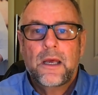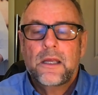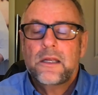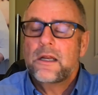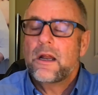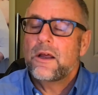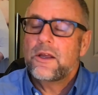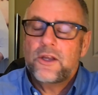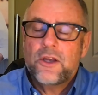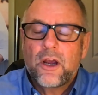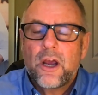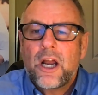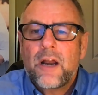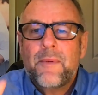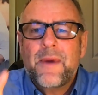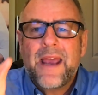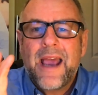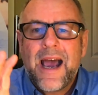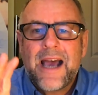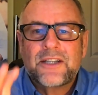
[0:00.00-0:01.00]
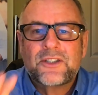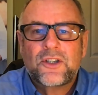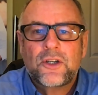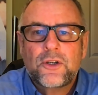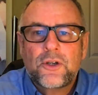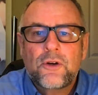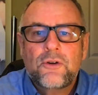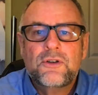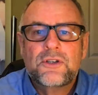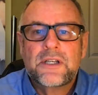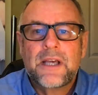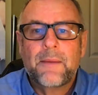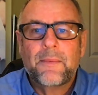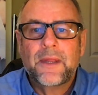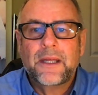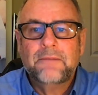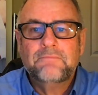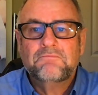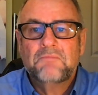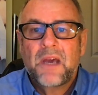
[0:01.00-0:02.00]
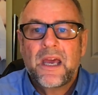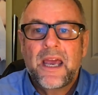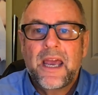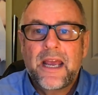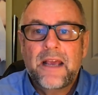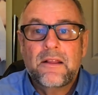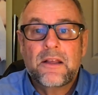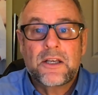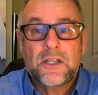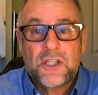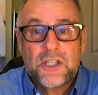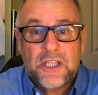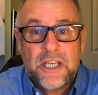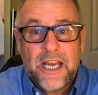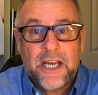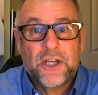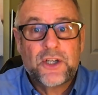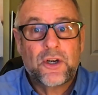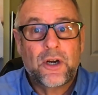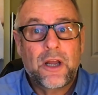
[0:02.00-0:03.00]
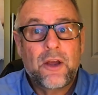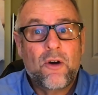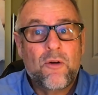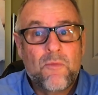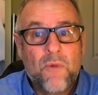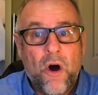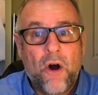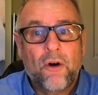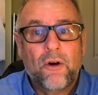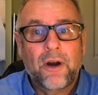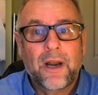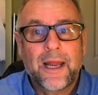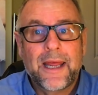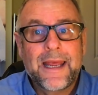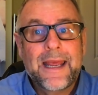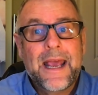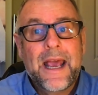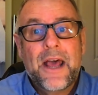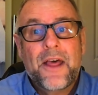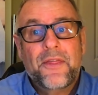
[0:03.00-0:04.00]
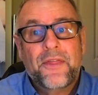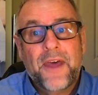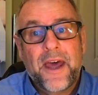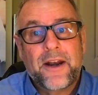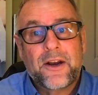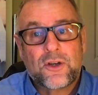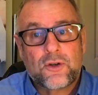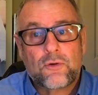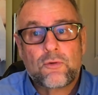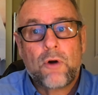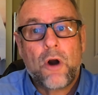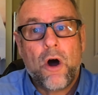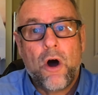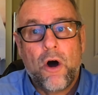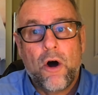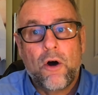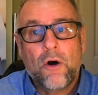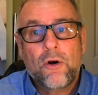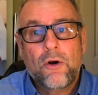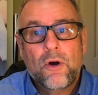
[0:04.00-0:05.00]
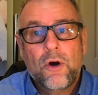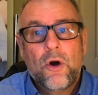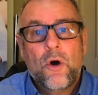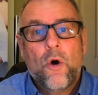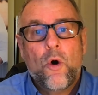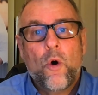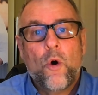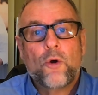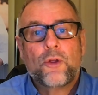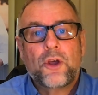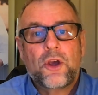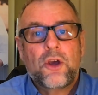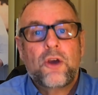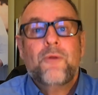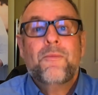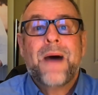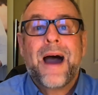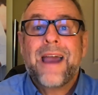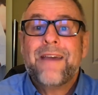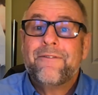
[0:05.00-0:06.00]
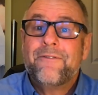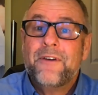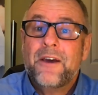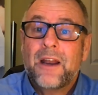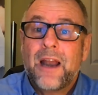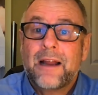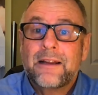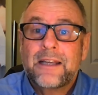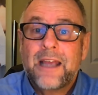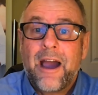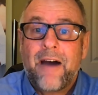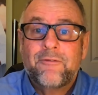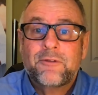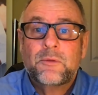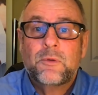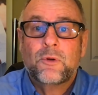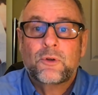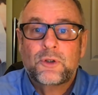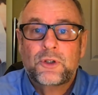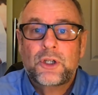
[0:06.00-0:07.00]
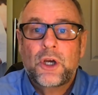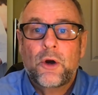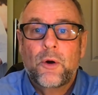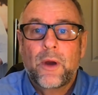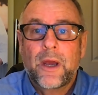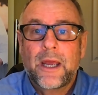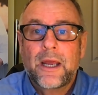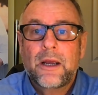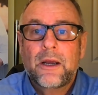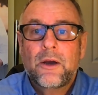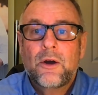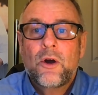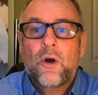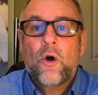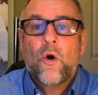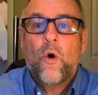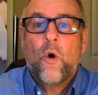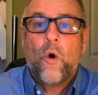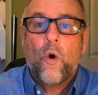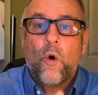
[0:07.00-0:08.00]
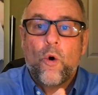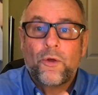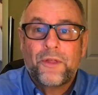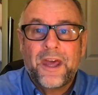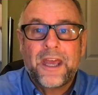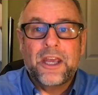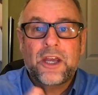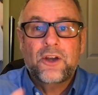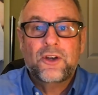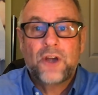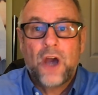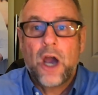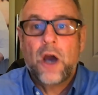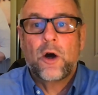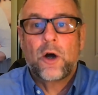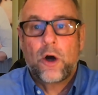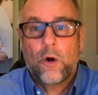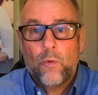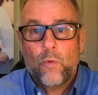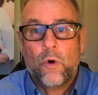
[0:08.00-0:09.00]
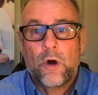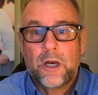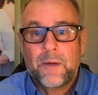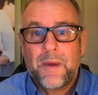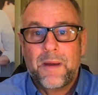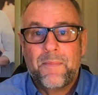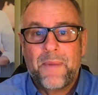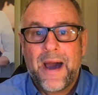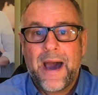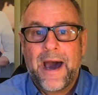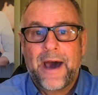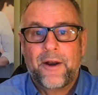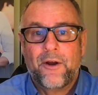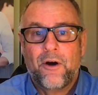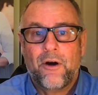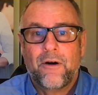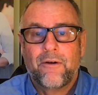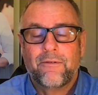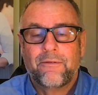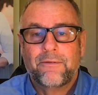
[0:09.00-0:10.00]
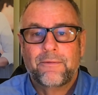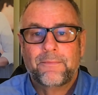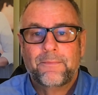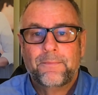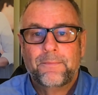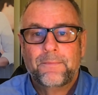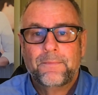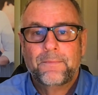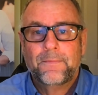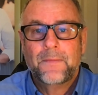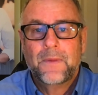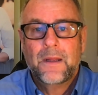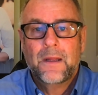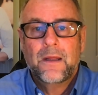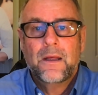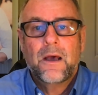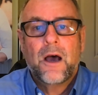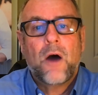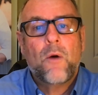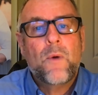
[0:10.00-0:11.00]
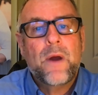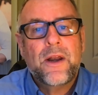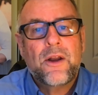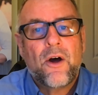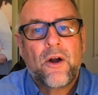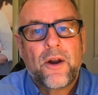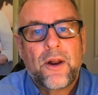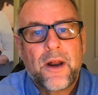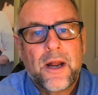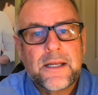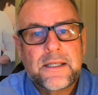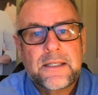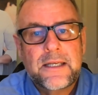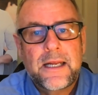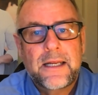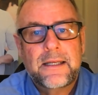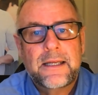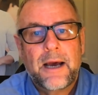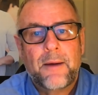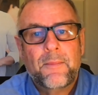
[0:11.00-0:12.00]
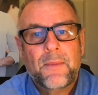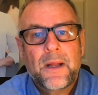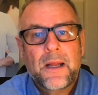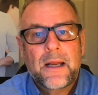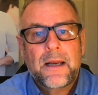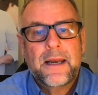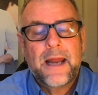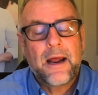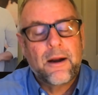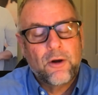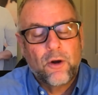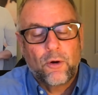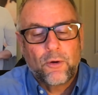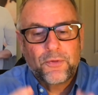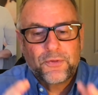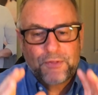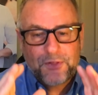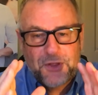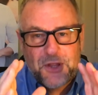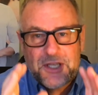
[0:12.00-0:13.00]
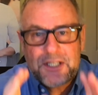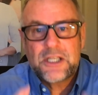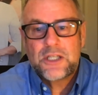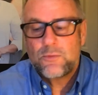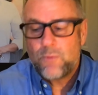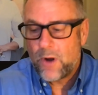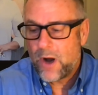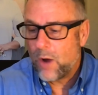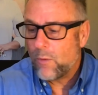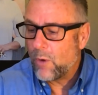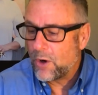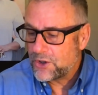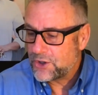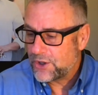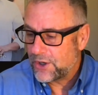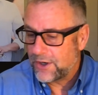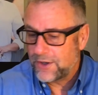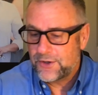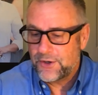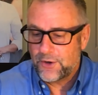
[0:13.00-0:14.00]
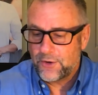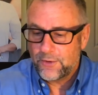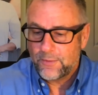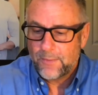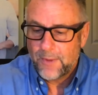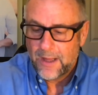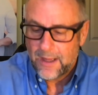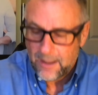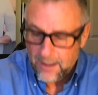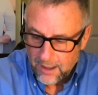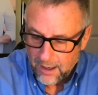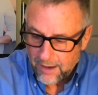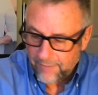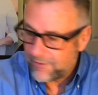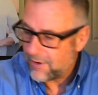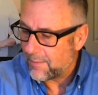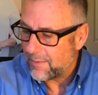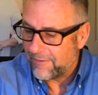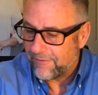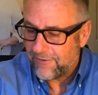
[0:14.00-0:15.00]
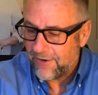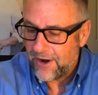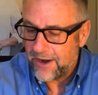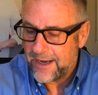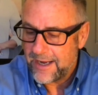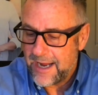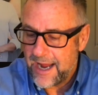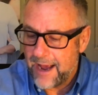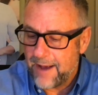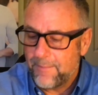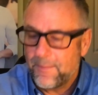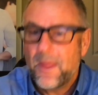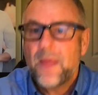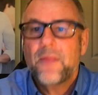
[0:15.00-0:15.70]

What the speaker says: You're going to be asked to do something, either sexually or morally, that is wrong, or that you may feel uncomfortable doing, or that you don't want to be part of. I went on and I said, now look, this is what I want you to do. I've got my phone here.